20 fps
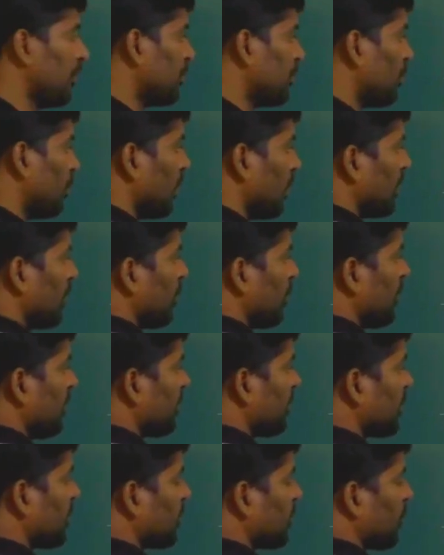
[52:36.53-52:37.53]
So already we
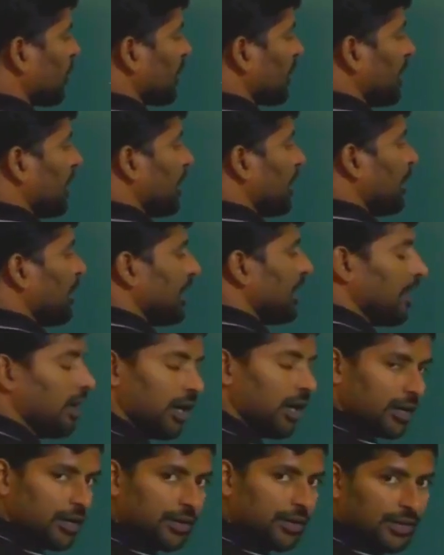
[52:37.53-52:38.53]
discussed for
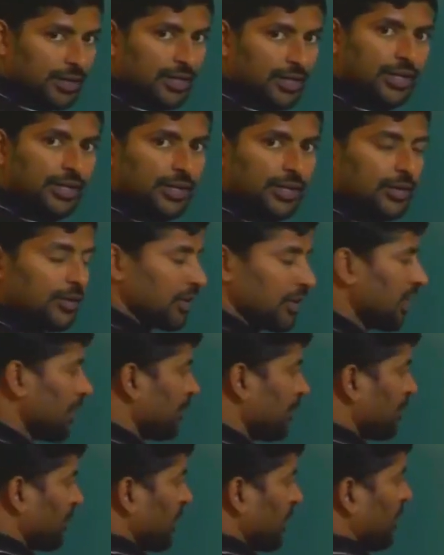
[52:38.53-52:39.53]
DBR,
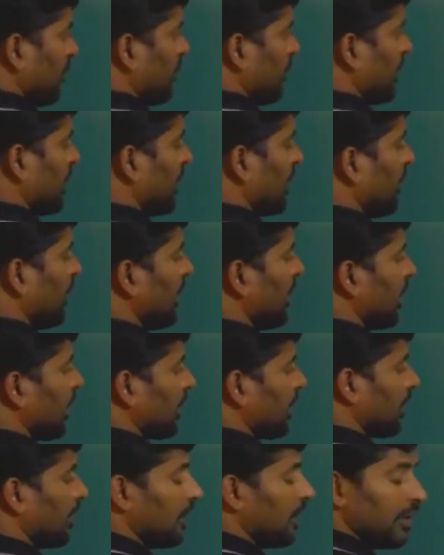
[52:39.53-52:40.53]
okay, for
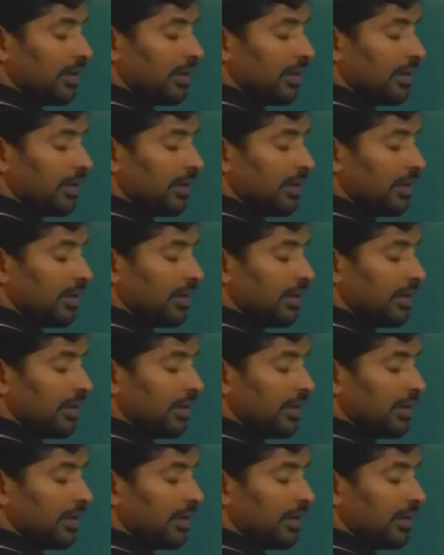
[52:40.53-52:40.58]
DBR